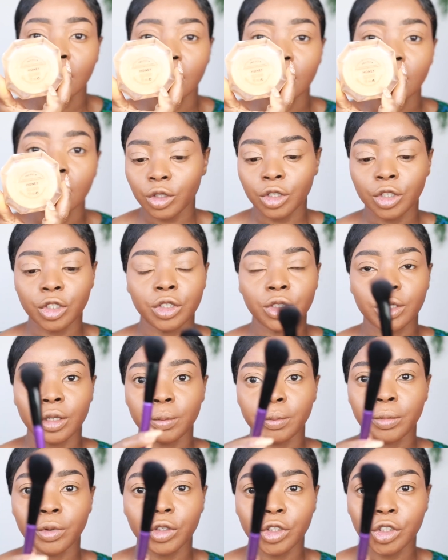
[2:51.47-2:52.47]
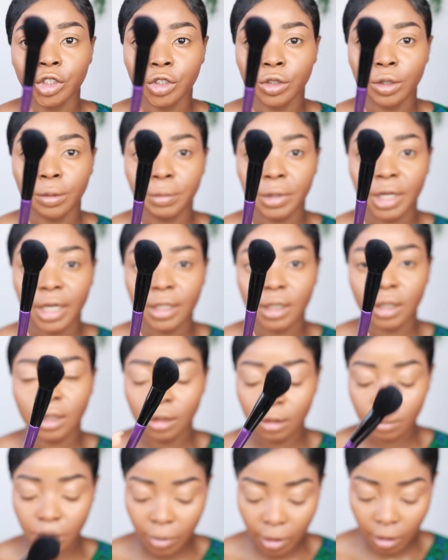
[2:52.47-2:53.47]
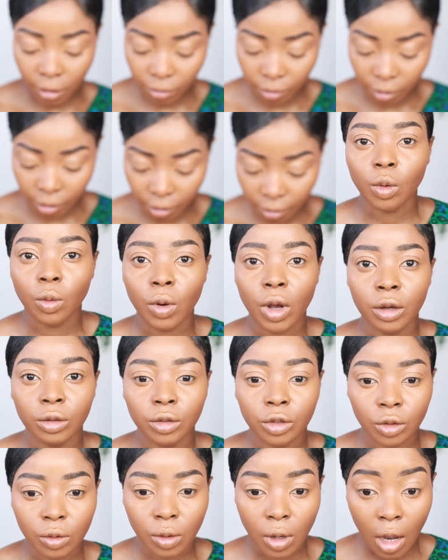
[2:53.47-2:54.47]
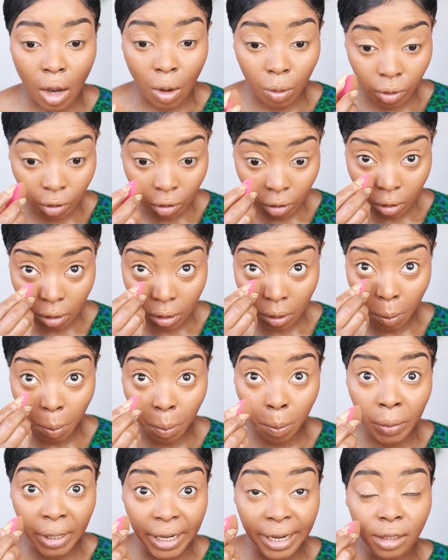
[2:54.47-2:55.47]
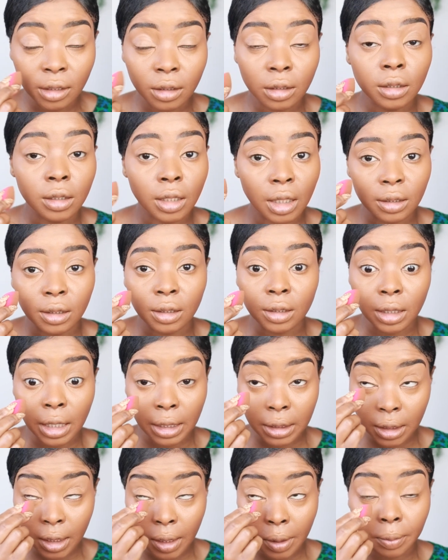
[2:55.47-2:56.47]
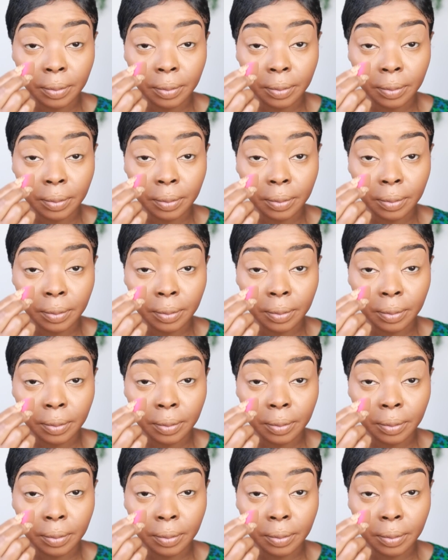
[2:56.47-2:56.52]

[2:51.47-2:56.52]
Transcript: I'm gonna use a brush to apply the powder. What I'll do, I will just blend then set it.